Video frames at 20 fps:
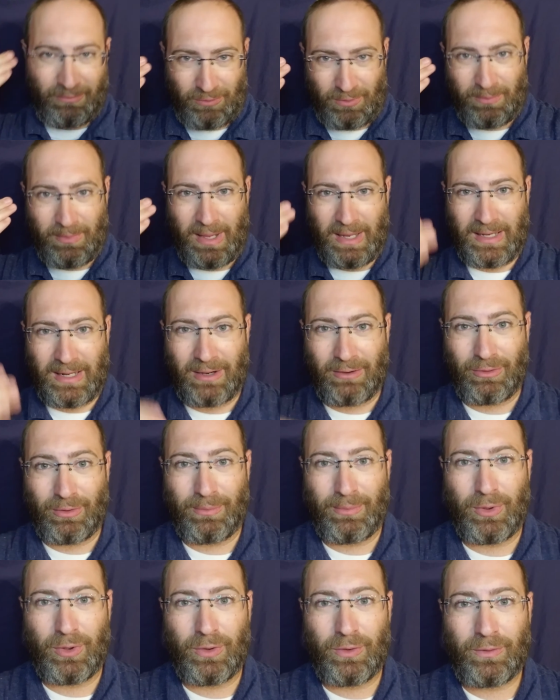remained at a
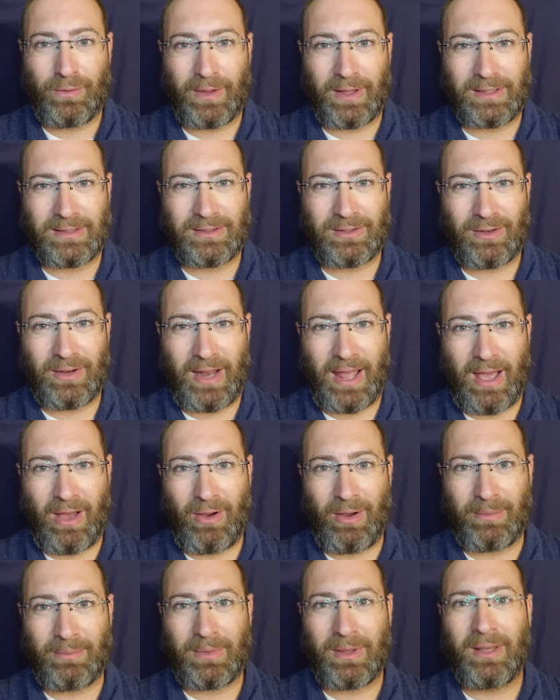remove, and so
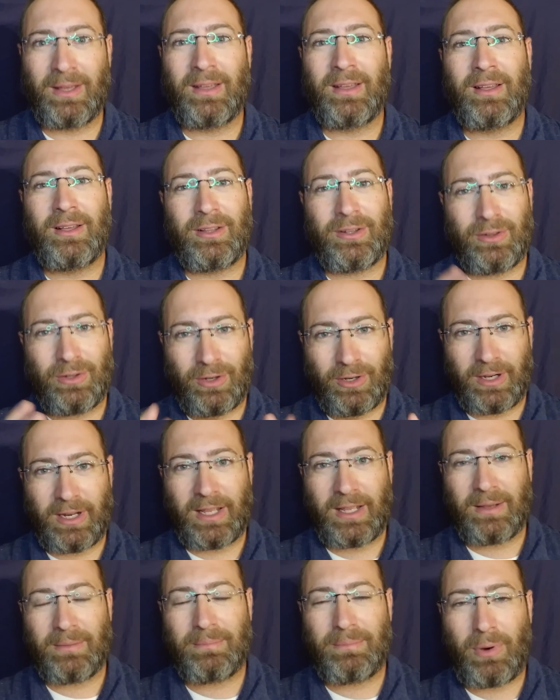now I'm
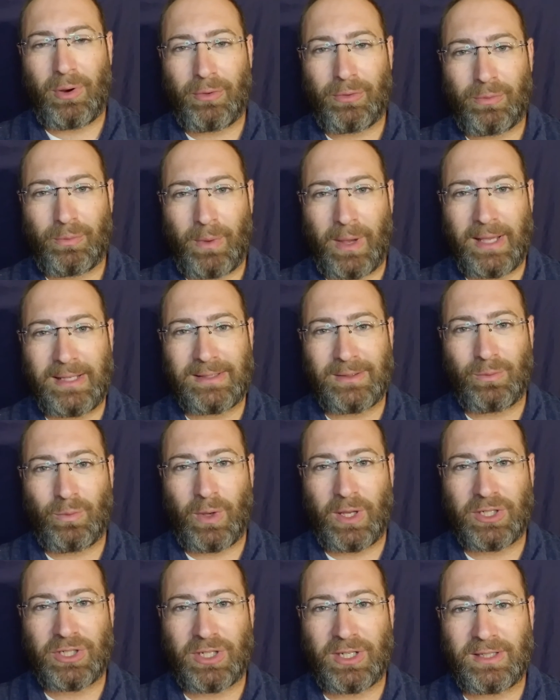learning both ways in
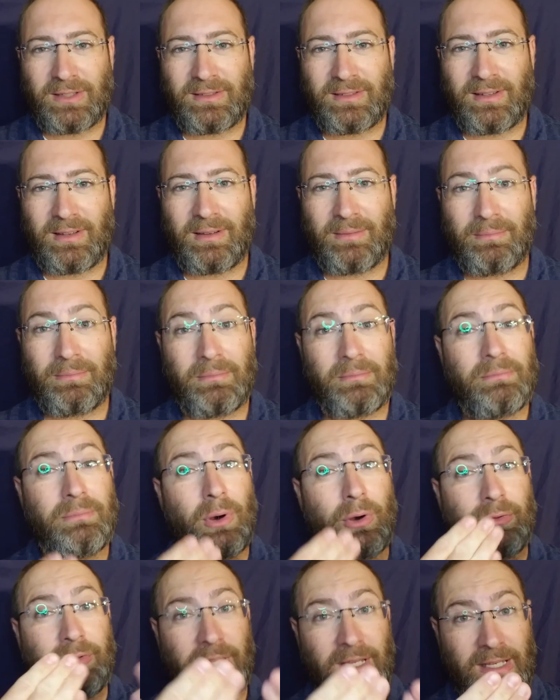which it's
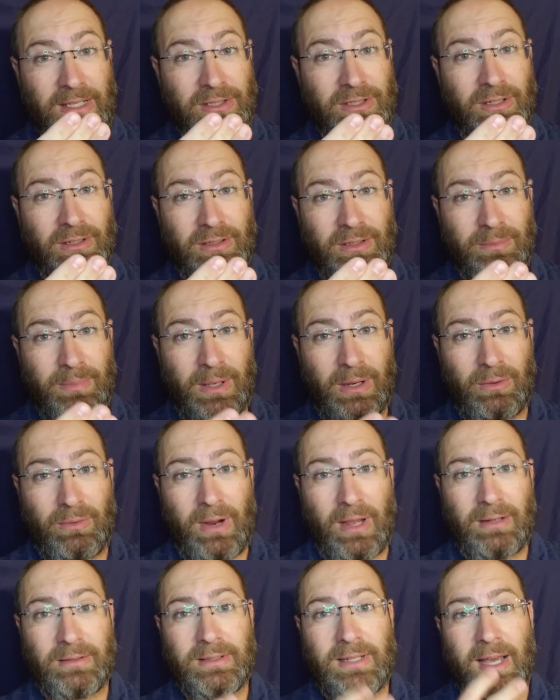both easier to be
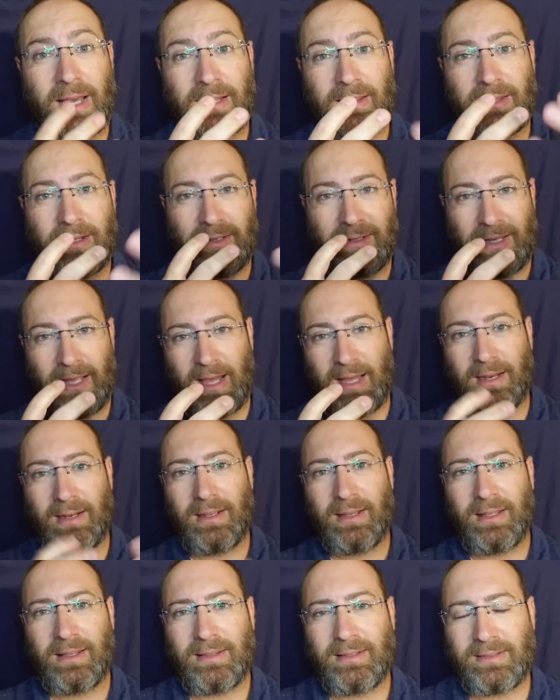around death and yet
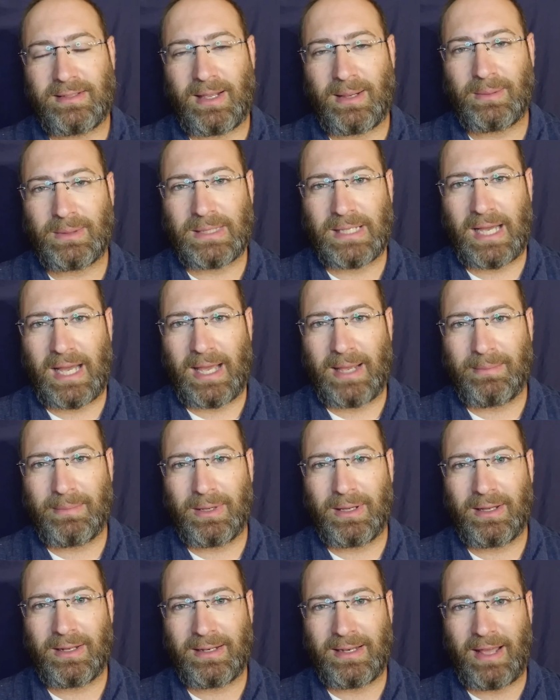at the same
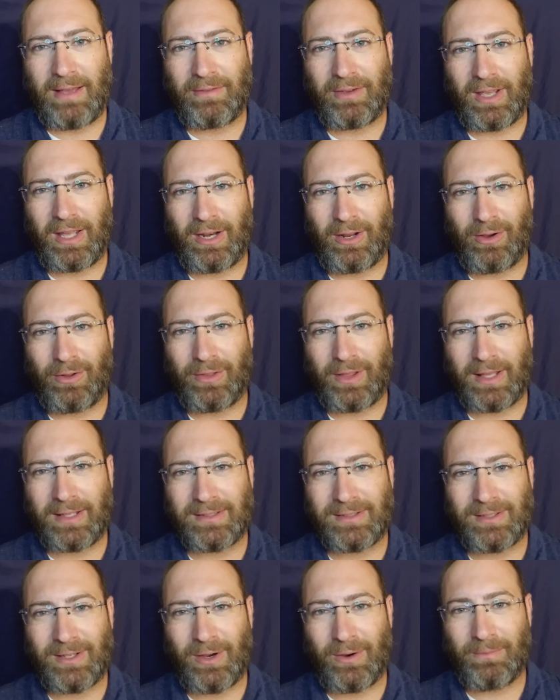time navigating all
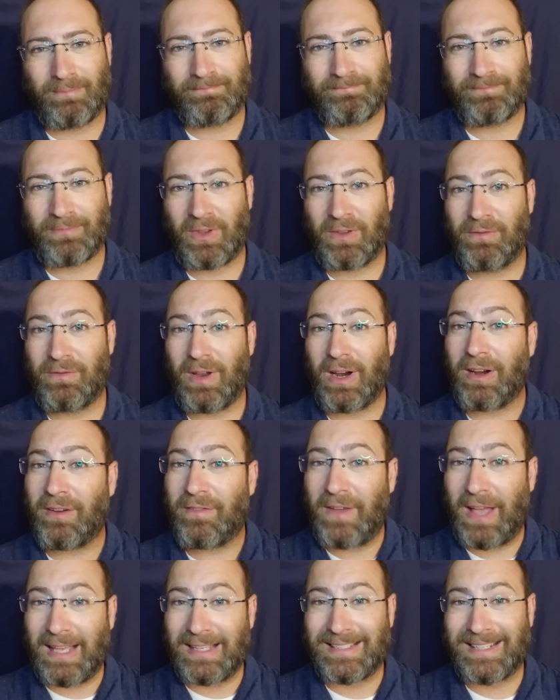that. So very
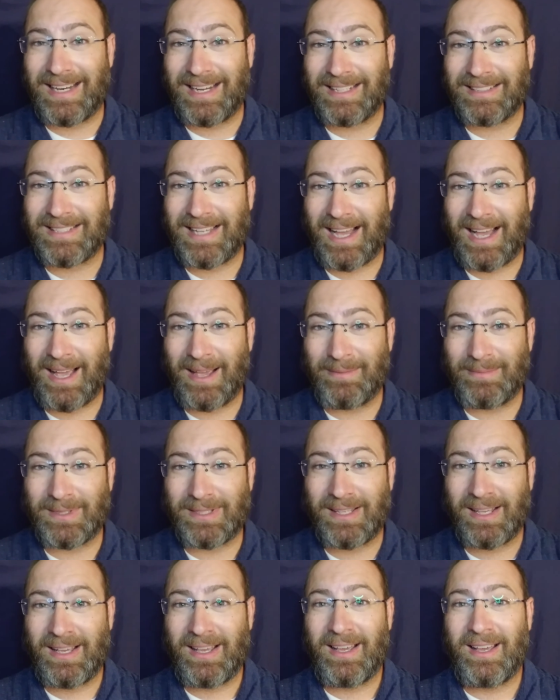fascinating
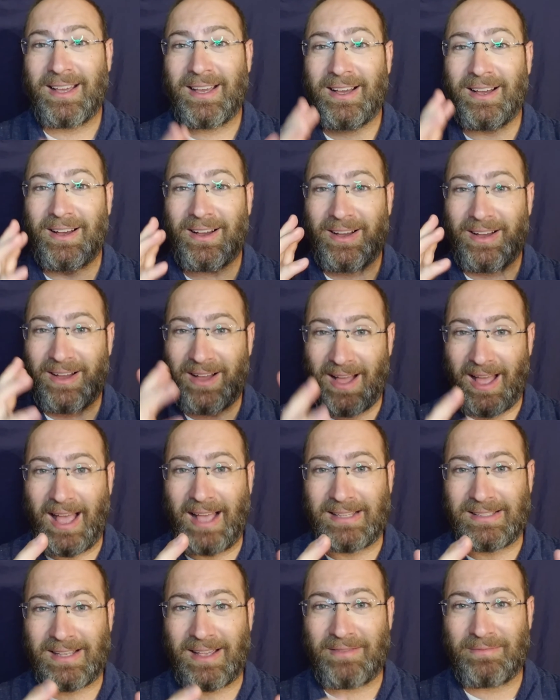times
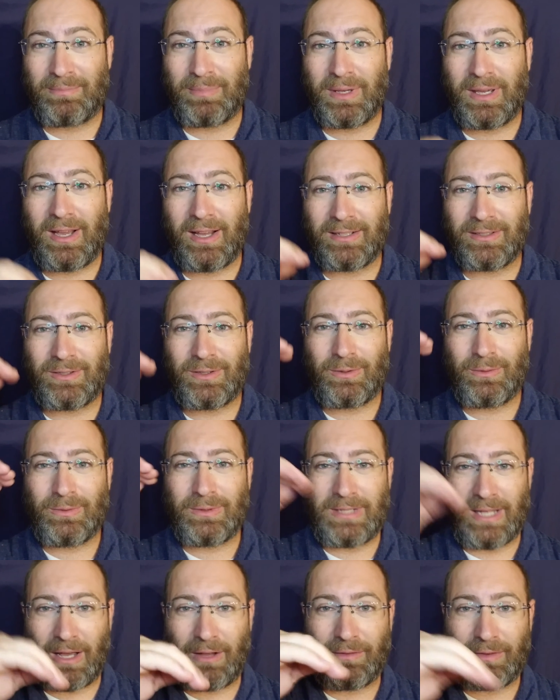as I've begun to
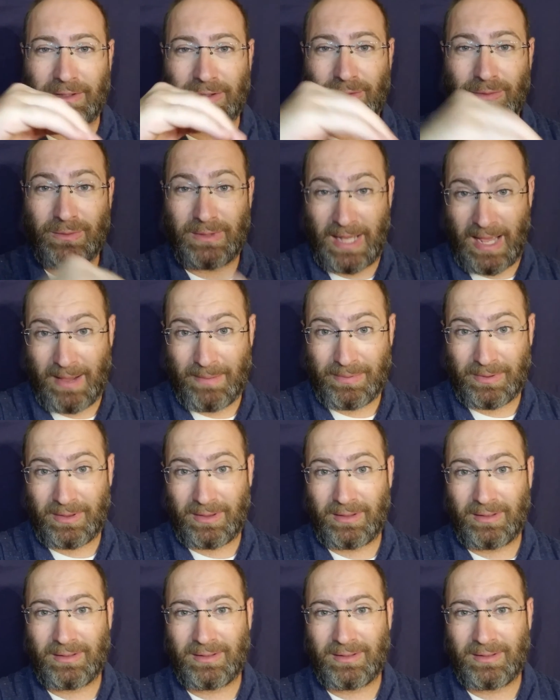delve into death.